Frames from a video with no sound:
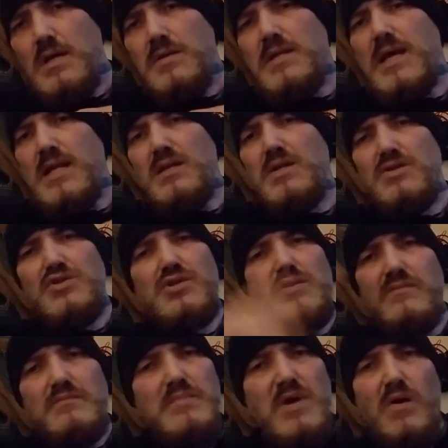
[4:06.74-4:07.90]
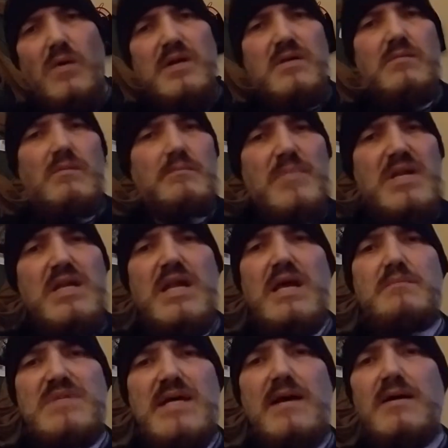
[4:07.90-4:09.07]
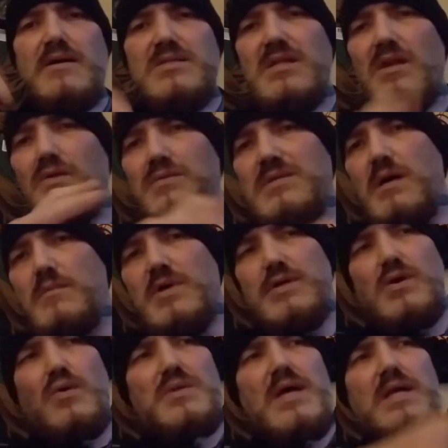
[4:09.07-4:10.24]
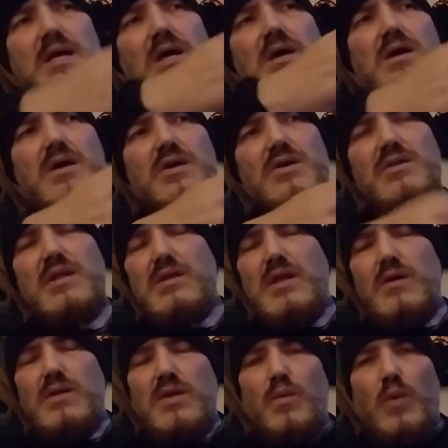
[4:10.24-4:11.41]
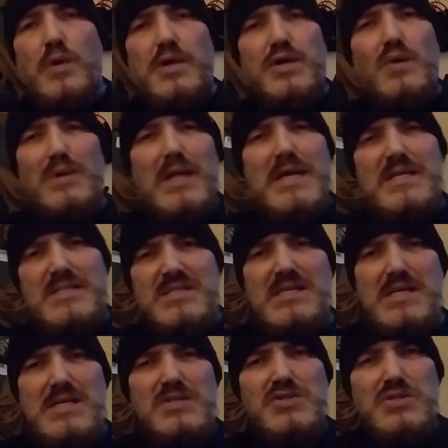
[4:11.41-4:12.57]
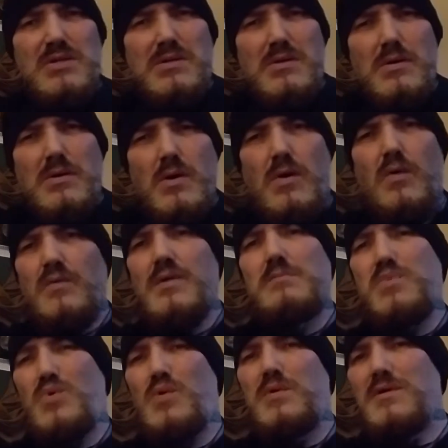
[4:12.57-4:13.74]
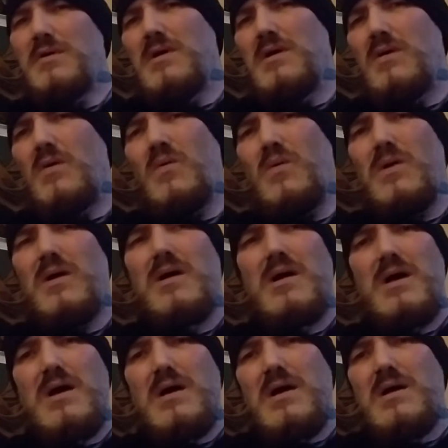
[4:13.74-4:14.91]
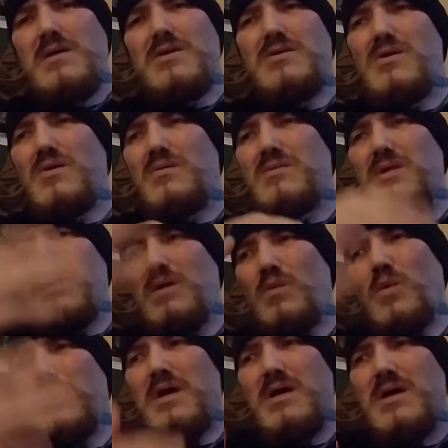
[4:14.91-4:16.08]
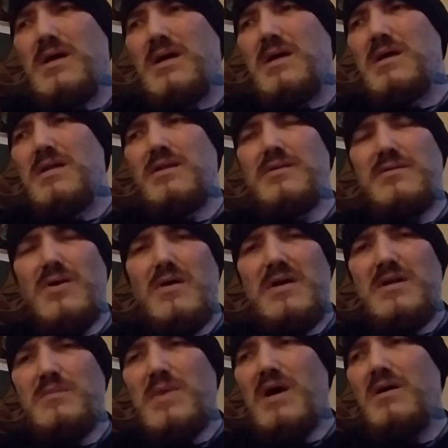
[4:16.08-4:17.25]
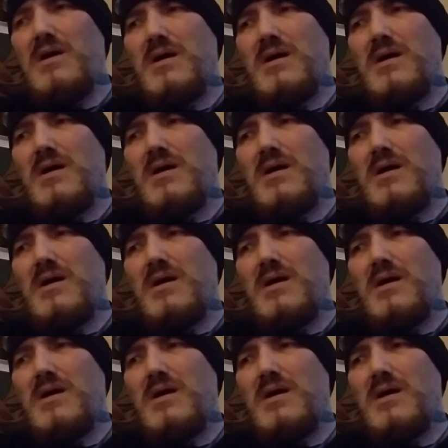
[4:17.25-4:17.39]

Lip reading: that should have already been named terrorists a long time ago, that they want to go lay siege on the border, or they're talking about